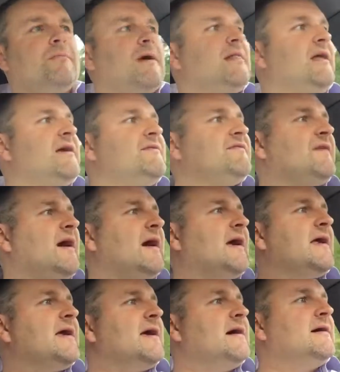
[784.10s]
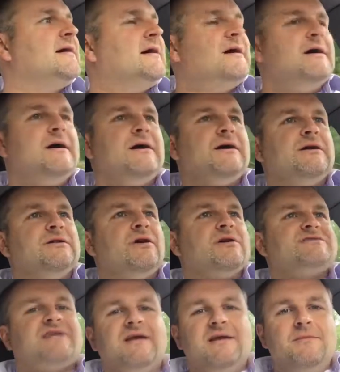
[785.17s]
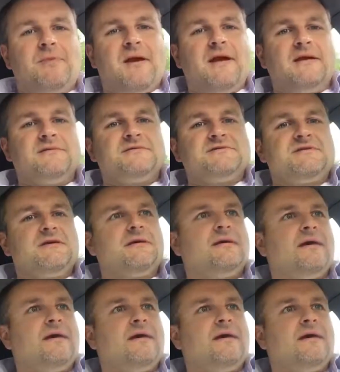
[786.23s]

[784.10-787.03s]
in my life, I lost 80 pounds,